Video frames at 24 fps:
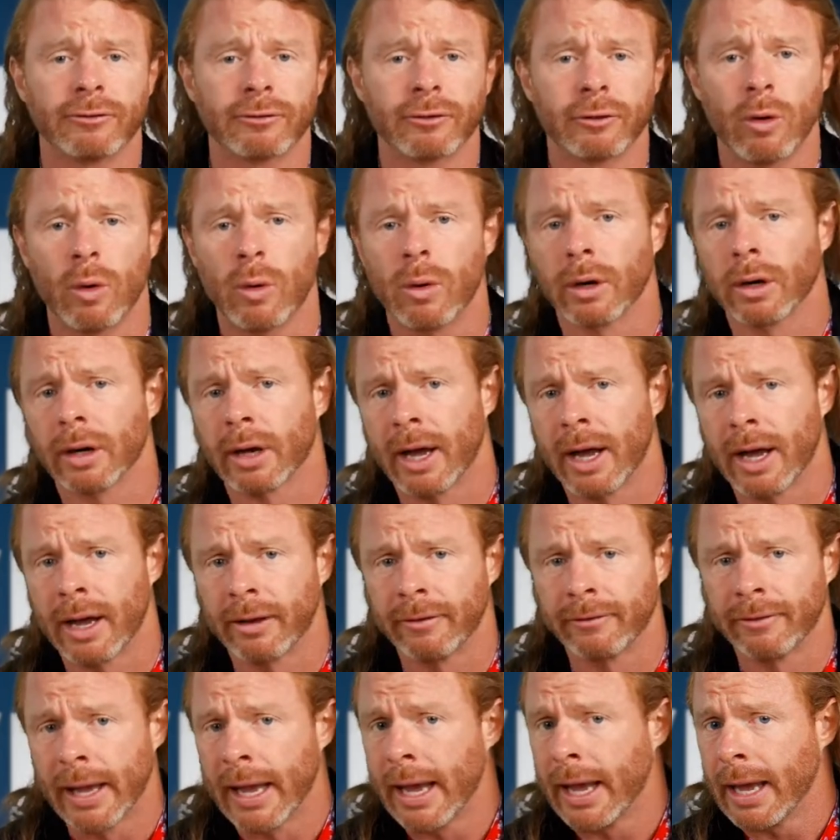score
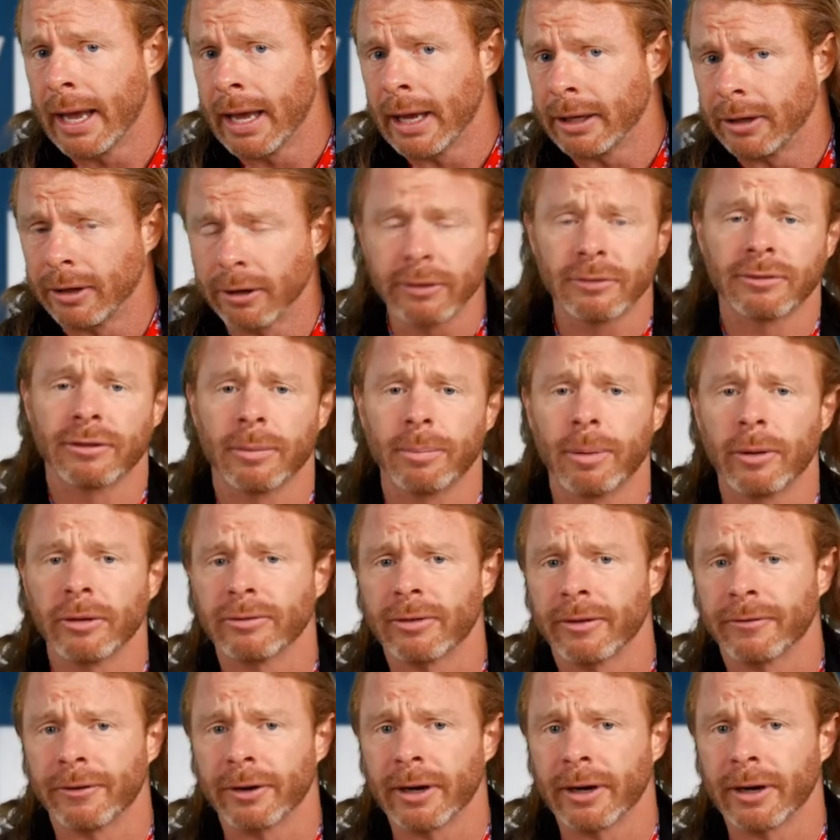of, you're supposed to